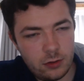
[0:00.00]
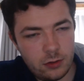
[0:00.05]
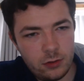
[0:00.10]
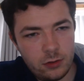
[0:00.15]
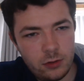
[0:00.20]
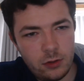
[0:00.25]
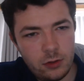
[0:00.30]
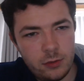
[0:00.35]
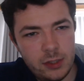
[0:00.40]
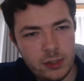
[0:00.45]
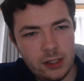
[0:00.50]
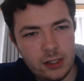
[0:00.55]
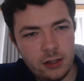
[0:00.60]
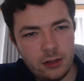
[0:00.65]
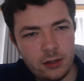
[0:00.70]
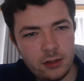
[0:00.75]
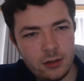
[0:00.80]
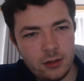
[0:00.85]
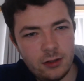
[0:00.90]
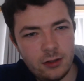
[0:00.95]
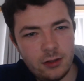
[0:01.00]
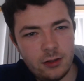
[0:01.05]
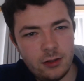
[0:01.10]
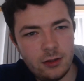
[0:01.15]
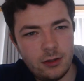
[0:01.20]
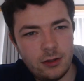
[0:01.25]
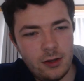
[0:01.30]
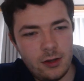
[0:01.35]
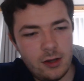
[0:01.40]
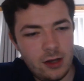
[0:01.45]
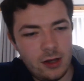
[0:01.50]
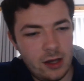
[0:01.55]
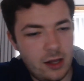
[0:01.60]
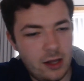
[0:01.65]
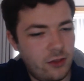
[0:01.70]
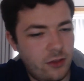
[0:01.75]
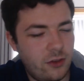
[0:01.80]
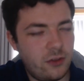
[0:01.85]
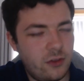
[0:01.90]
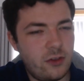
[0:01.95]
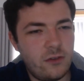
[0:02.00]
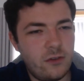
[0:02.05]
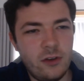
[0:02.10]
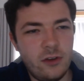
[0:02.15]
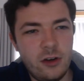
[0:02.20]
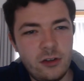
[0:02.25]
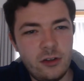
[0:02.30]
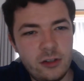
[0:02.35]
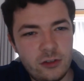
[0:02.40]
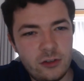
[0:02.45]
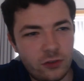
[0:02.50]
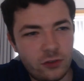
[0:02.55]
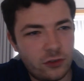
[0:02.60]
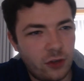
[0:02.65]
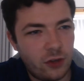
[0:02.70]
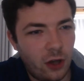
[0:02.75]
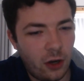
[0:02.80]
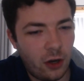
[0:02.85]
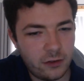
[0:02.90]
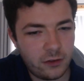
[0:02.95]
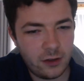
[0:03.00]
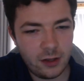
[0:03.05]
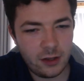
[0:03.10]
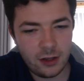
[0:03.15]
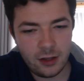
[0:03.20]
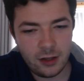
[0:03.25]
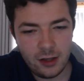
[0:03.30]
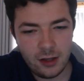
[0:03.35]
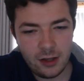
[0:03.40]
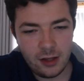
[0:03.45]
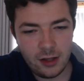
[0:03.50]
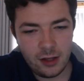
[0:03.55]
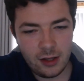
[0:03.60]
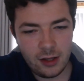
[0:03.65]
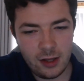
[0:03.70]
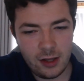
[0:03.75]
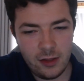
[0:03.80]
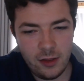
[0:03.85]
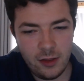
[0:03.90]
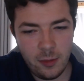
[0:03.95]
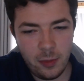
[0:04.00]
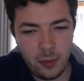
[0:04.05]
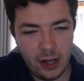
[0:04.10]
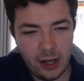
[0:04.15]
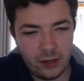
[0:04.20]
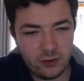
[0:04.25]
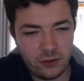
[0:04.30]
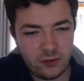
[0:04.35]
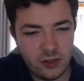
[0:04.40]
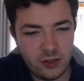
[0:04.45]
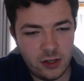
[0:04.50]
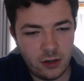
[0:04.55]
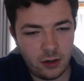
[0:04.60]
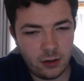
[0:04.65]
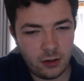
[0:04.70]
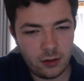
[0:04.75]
I mean, and they've literally just started in the past year.